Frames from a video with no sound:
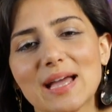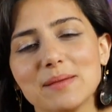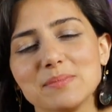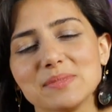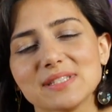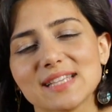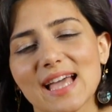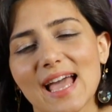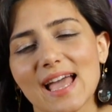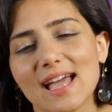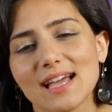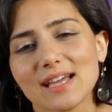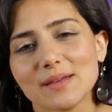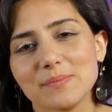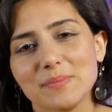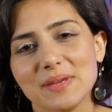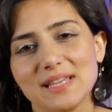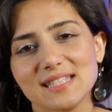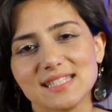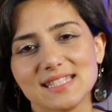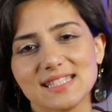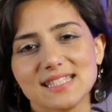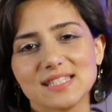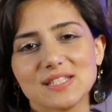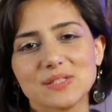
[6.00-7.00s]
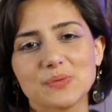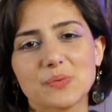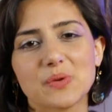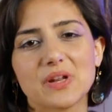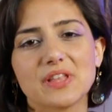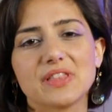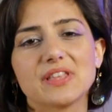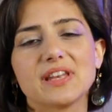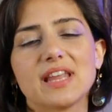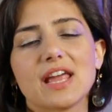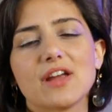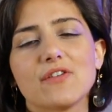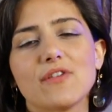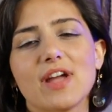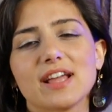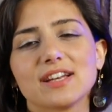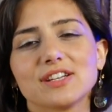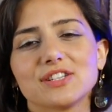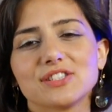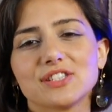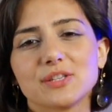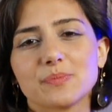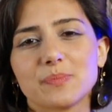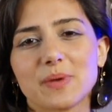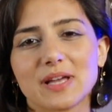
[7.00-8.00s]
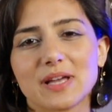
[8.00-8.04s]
I'm Sky Acamesis, one of the directors at